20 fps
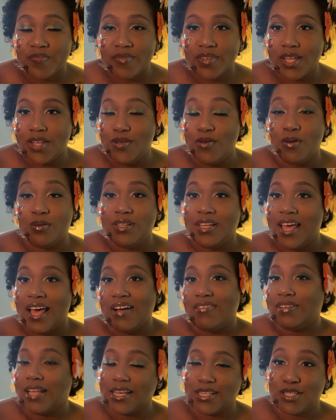and you only
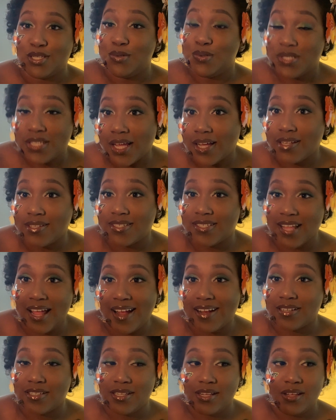have like 2 seconds to
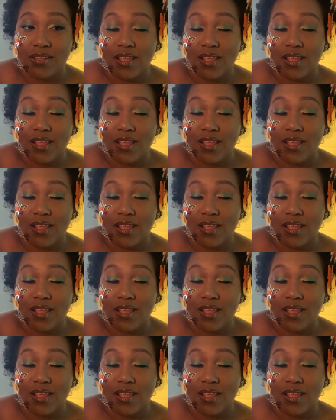actually